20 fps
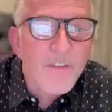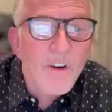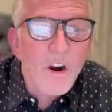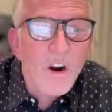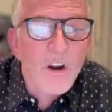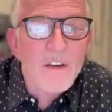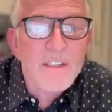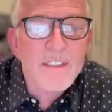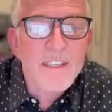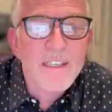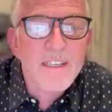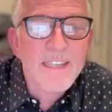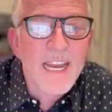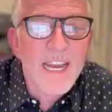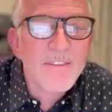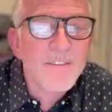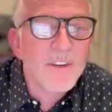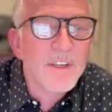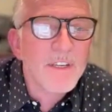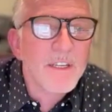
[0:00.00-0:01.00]
of heart,
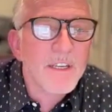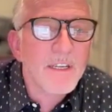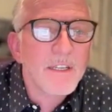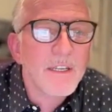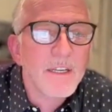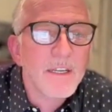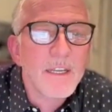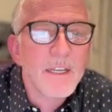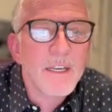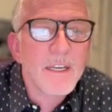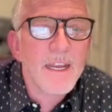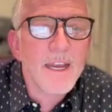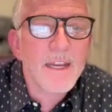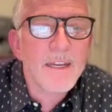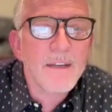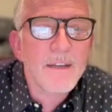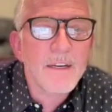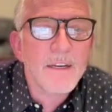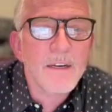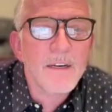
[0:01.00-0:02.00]
David
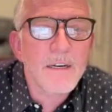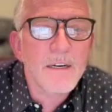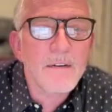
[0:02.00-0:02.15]
had